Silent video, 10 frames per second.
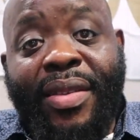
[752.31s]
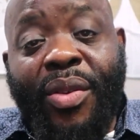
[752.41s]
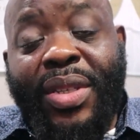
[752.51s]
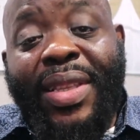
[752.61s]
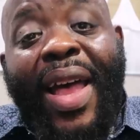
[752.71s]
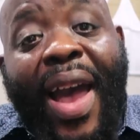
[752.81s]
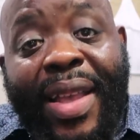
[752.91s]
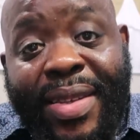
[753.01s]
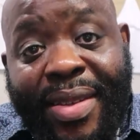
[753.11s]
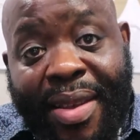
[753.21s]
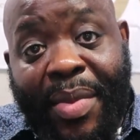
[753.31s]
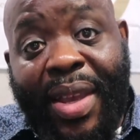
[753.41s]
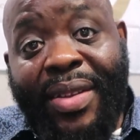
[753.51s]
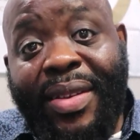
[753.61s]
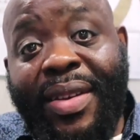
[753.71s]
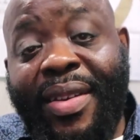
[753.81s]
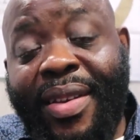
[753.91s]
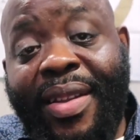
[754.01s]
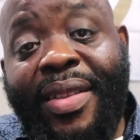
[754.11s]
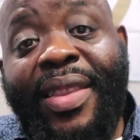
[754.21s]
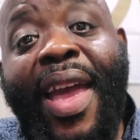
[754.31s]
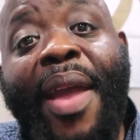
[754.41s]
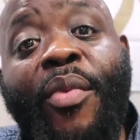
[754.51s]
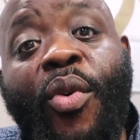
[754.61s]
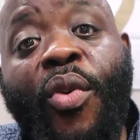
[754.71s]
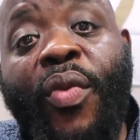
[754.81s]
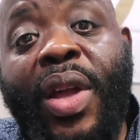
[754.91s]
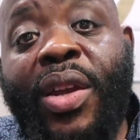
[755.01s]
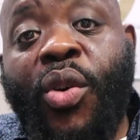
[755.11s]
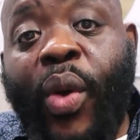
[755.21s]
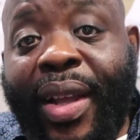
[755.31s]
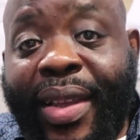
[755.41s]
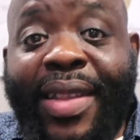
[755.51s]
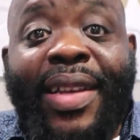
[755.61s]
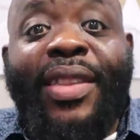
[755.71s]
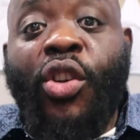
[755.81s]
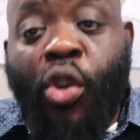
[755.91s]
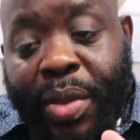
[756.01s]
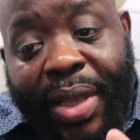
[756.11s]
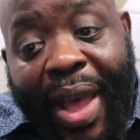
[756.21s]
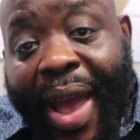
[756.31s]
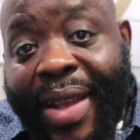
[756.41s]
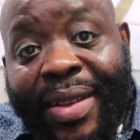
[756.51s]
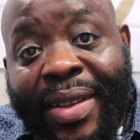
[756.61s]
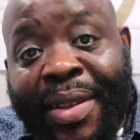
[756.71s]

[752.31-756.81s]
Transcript: those slides, they move quickly. The tube slides,